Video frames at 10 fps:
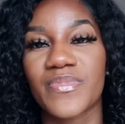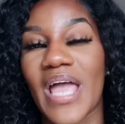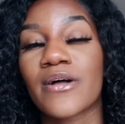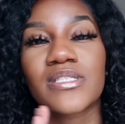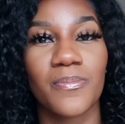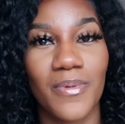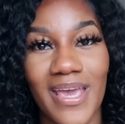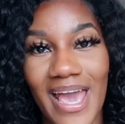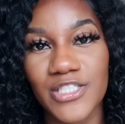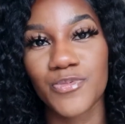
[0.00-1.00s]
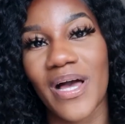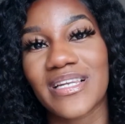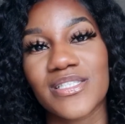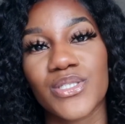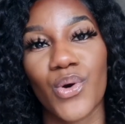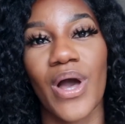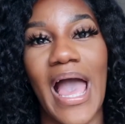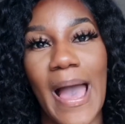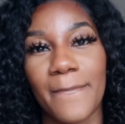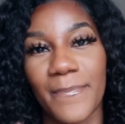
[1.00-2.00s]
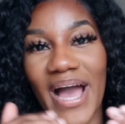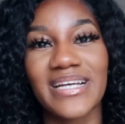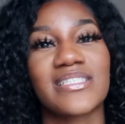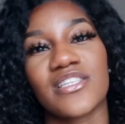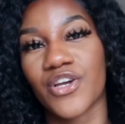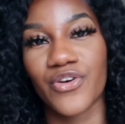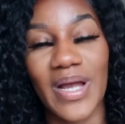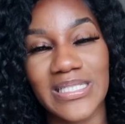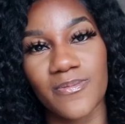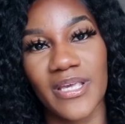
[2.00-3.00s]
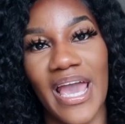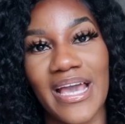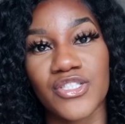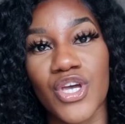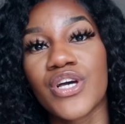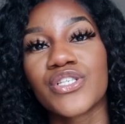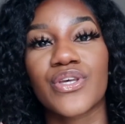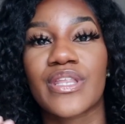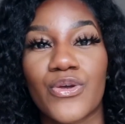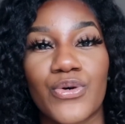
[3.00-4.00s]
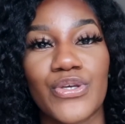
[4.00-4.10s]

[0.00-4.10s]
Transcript: how to pH balance your hair back to the correct pH so that your